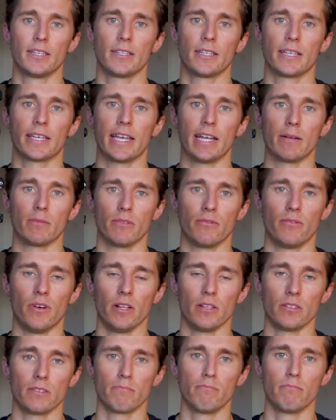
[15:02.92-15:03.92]
the camera
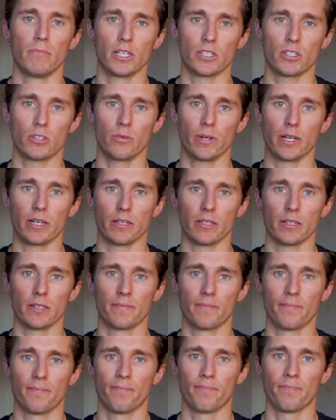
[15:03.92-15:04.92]
follows much quicker.
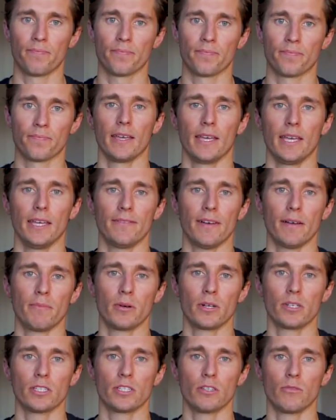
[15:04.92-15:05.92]
If I
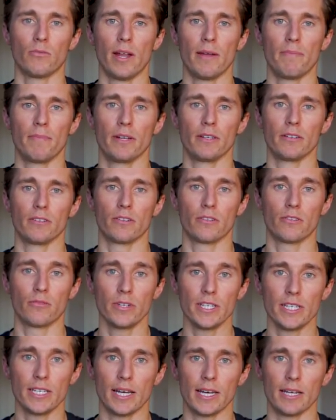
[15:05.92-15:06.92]
push the right button
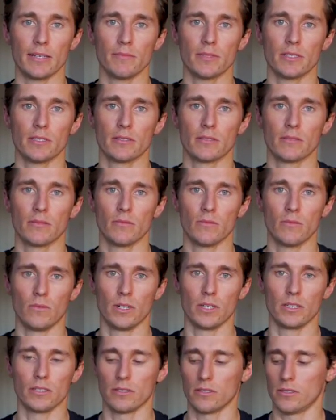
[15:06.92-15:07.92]
three times,
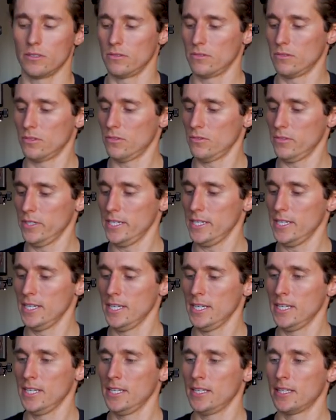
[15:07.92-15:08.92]
one, two, three,
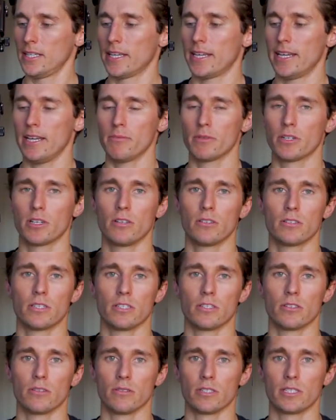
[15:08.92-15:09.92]
the camera goes
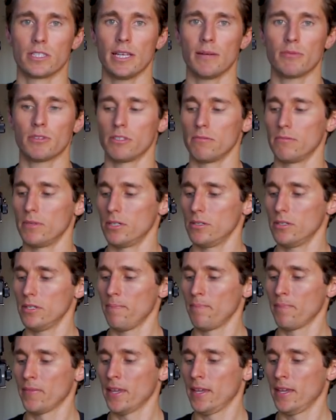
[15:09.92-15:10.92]
into inception
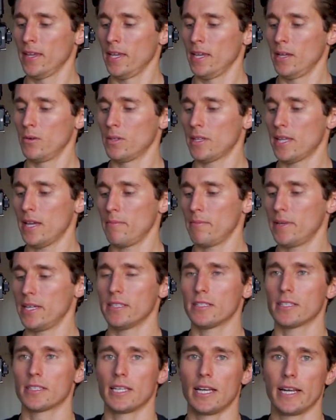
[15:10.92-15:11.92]
mode. What that
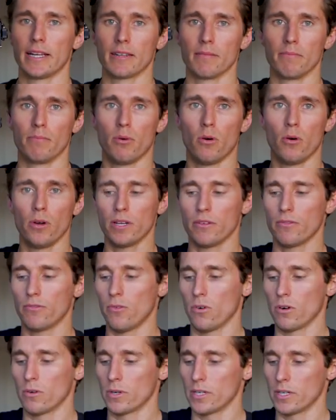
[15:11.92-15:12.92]
means is that I can point it
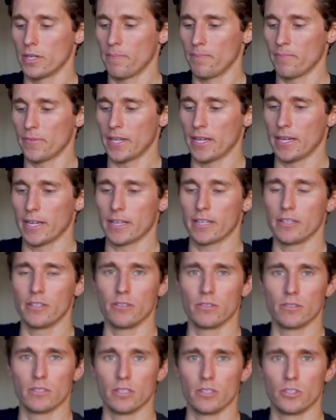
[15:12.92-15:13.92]
forward and I can
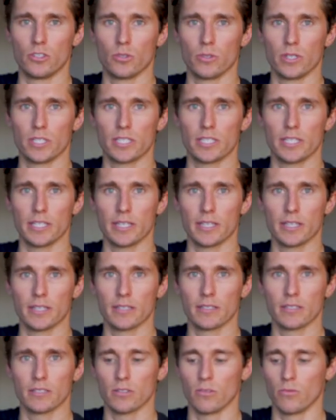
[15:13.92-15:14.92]
use the
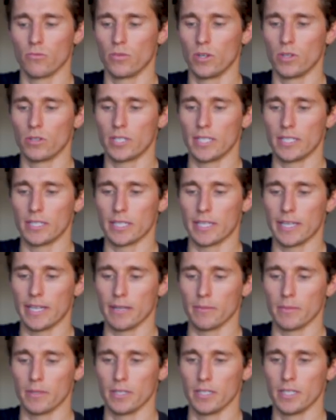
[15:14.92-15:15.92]
joystick to rotate the
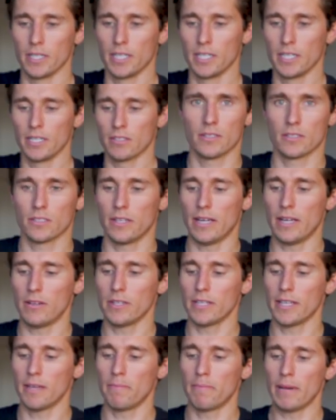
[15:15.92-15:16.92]
camera. So now
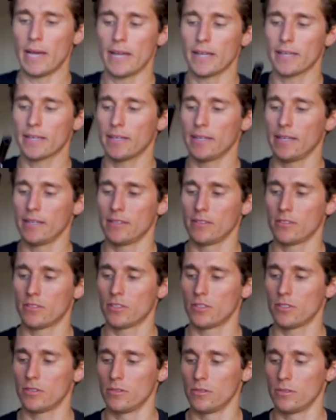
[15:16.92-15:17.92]
to get back
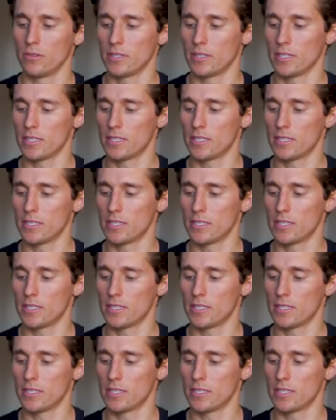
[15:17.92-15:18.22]
into